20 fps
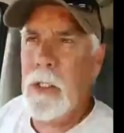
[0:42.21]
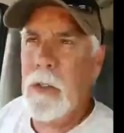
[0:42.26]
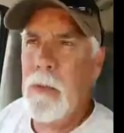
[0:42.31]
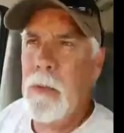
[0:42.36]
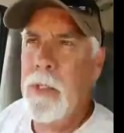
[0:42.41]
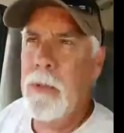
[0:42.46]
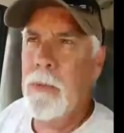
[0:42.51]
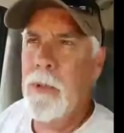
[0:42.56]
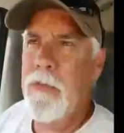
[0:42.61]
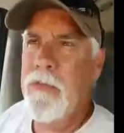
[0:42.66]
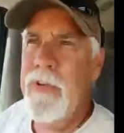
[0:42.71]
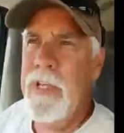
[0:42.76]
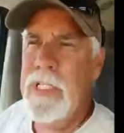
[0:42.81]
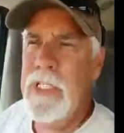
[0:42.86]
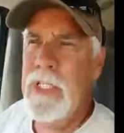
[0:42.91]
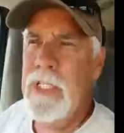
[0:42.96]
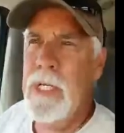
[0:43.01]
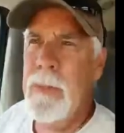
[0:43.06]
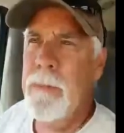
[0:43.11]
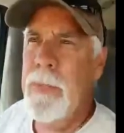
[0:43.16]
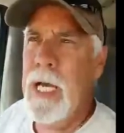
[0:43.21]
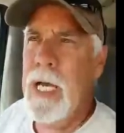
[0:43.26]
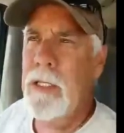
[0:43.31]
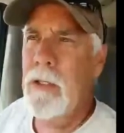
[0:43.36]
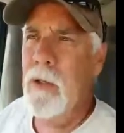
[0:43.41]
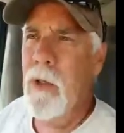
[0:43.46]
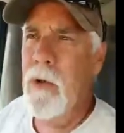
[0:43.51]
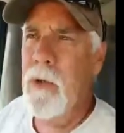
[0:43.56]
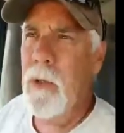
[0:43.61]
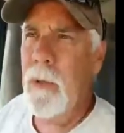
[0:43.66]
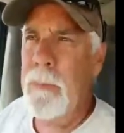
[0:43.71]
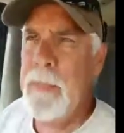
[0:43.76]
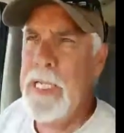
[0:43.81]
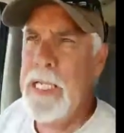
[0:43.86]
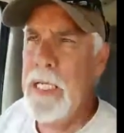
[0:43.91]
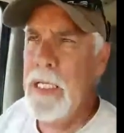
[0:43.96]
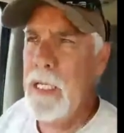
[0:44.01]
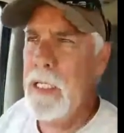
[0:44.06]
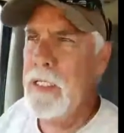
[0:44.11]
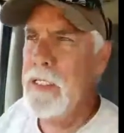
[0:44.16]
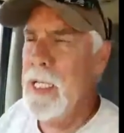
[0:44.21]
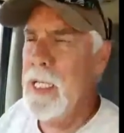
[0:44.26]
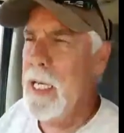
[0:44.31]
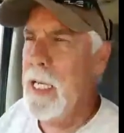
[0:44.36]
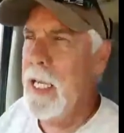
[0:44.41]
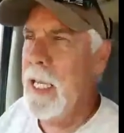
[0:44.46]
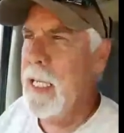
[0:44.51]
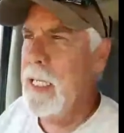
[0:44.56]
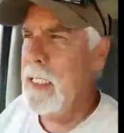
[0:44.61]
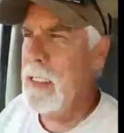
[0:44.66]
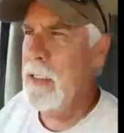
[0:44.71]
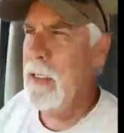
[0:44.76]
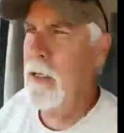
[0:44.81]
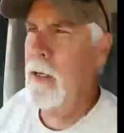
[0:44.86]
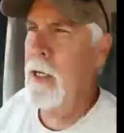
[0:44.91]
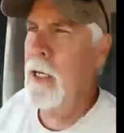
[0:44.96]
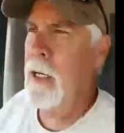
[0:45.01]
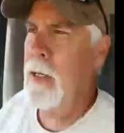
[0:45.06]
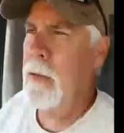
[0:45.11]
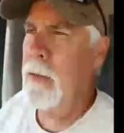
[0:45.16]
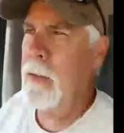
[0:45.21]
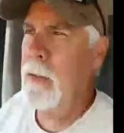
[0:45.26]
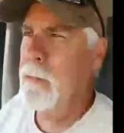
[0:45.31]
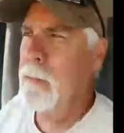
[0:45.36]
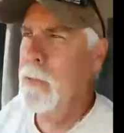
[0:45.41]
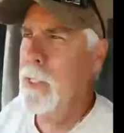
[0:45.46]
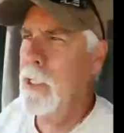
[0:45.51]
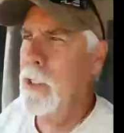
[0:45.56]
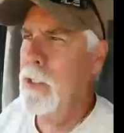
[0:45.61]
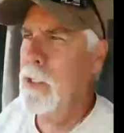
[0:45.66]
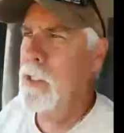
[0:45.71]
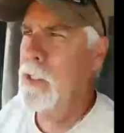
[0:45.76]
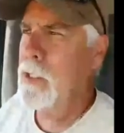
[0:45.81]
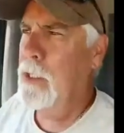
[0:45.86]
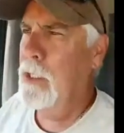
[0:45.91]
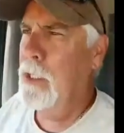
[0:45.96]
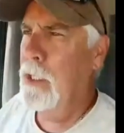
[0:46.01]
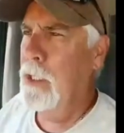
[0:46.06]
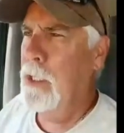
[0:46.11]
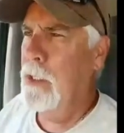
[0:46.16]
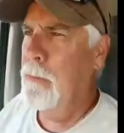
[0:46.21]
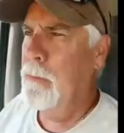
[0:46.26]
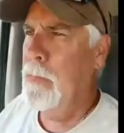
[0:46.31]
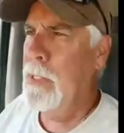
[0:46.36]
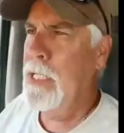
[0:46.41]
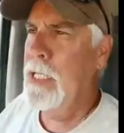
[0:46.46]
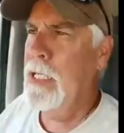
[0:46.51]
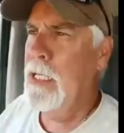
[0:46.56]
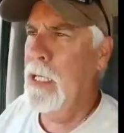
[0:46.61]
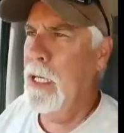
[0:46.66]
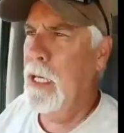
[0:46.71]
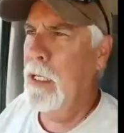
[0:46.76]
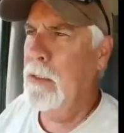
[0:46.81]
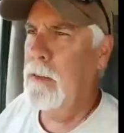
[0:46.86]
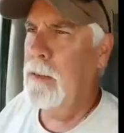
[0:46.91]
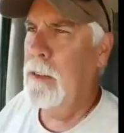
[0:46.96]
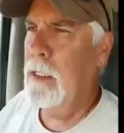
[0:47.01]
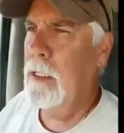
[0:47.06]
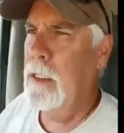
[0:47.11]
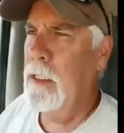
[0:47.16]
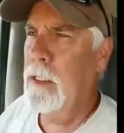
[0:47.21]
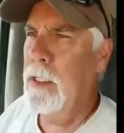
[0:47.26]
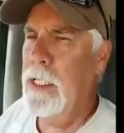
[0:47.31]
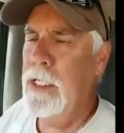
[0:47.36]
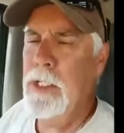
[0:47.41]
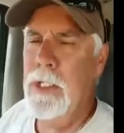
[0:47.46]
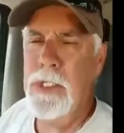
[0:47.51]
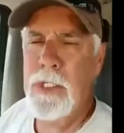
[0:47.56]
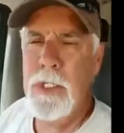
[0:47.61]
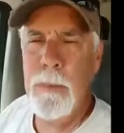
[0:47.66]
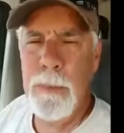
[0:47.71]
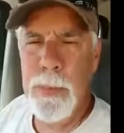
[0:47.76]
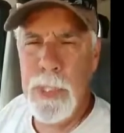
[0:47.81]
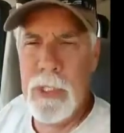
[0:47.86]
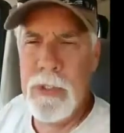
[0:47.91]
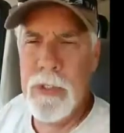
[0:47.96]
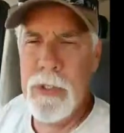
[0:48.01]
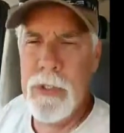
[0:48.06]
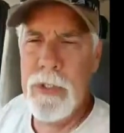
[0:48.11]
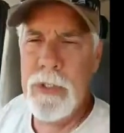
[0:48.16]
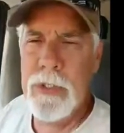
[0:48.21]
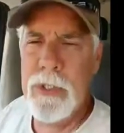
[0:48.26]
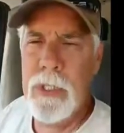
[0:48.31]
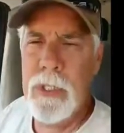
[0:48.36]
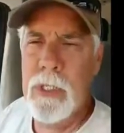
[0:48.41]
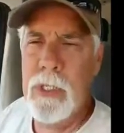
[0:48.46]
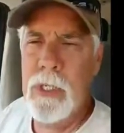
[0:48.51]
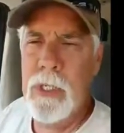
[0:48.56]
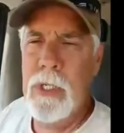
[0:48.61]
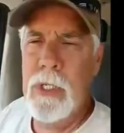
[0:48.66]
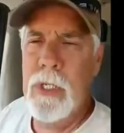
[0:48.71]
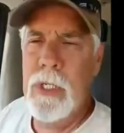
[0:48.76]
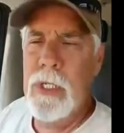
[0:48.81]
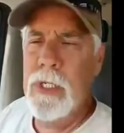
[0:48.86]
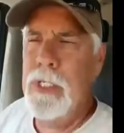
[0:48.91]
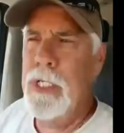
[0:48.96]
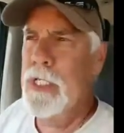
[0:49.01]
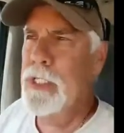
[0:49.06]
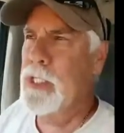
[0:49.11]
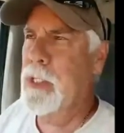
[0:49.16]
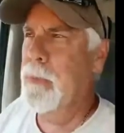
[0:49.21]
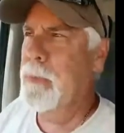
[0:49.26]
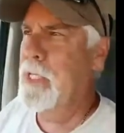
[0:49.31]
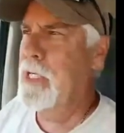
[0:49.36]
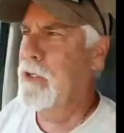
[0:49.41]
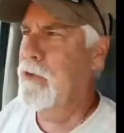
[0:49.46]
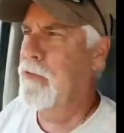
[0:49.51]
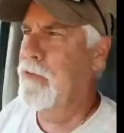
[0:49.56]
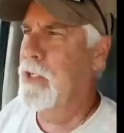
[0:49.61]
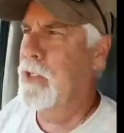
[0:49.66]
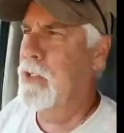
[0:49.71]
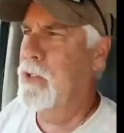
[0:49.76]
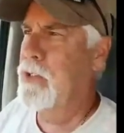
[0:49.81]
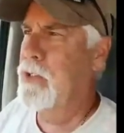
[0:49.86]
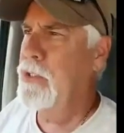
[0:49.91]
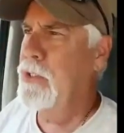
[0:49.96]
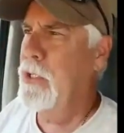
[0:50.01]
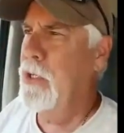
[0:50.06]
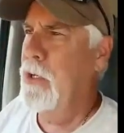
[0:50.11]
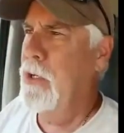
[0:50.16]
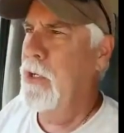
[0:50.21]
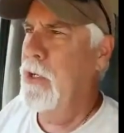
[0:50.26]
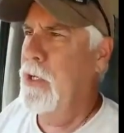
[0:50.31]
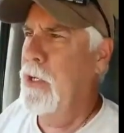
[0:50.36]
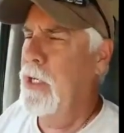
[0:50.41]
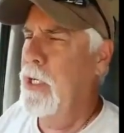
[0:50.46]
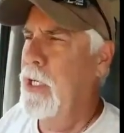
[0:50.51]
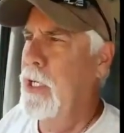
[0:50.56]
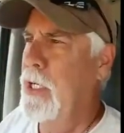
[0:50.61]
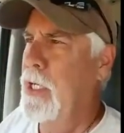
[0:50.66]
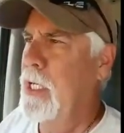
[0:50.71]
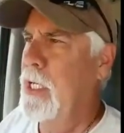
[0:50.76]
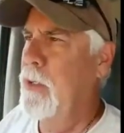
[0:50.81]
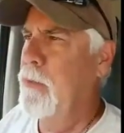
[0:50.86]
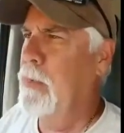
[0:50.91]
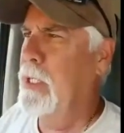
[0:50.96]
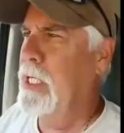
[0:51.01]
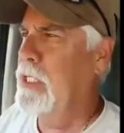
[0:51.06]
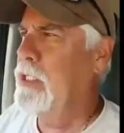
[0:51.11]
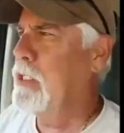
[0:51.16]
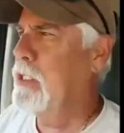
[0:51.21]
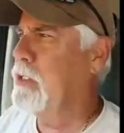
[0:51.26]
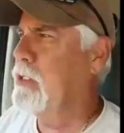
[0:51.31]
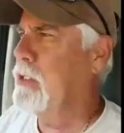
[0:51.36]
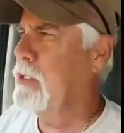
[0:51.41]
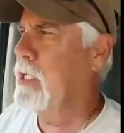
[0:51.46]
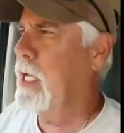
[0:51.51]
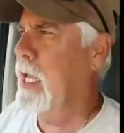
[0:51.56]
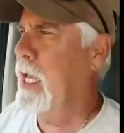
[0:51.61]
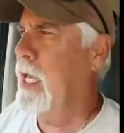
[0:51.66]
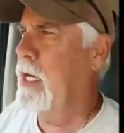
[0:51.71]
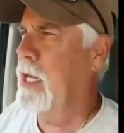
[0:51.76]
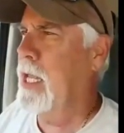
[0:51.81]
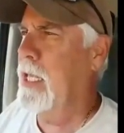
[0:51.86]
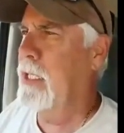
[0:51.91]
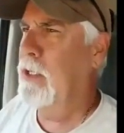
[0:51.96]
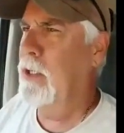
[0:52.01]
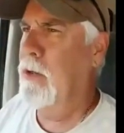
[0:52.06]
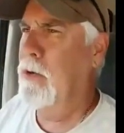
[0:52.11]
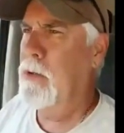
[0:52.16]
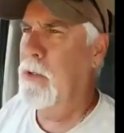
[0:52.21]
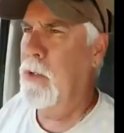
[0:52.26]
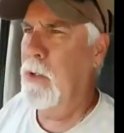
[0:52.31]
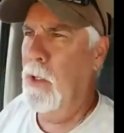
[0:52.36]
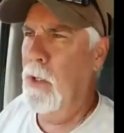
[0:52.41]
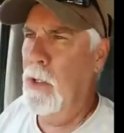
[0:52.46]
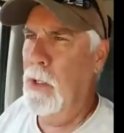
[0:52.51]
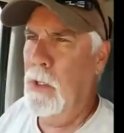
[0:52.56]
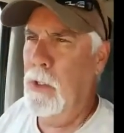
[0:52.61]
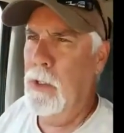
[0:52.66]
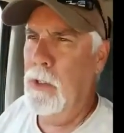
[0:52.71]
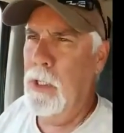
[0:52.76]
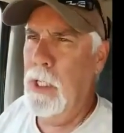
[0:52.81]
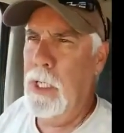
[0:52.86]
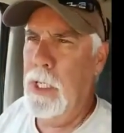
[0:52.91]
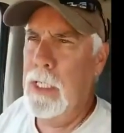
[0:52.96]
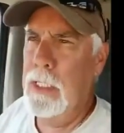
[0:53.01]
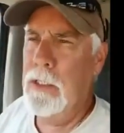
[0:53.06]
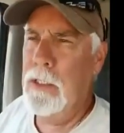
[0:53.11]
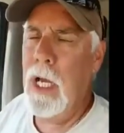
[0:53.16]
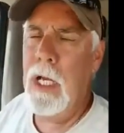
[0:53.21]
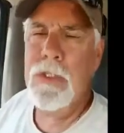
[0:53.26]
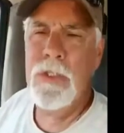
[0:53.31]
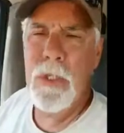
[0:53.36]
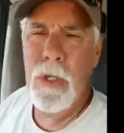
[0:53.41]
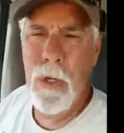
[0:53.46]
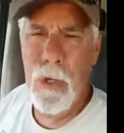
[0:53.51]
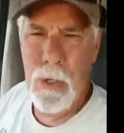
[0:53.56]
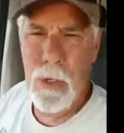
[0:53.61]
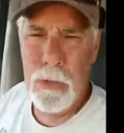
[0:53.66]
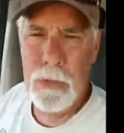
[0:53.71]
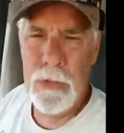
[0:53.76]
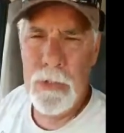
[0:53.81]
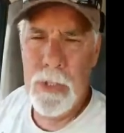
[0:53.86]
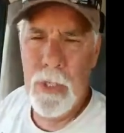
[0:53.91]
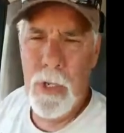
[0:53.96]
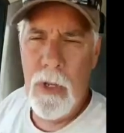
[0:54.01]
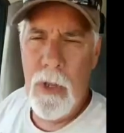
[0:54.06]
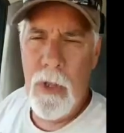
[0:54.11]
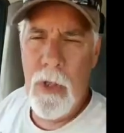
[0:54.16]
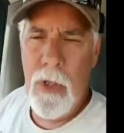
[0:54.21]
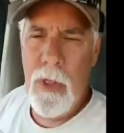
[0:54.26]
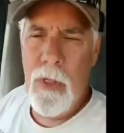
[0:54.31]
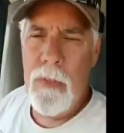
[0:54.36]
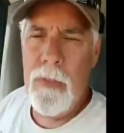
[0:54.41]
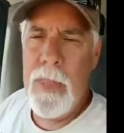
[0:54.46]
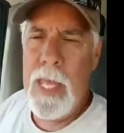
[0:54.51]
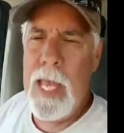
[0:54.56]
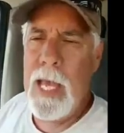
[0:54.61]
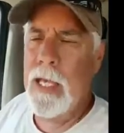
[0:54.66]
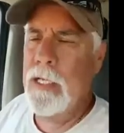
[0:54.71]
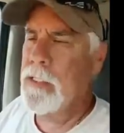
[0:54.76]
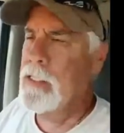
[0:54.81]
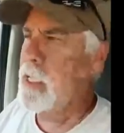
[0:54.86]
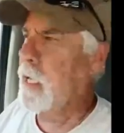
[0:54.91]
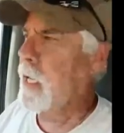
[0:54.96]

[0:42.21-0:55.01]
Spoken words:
We were visited by local media today, Mirror Media. They took some pictures and did some interviews. And then we just had a local talk show host that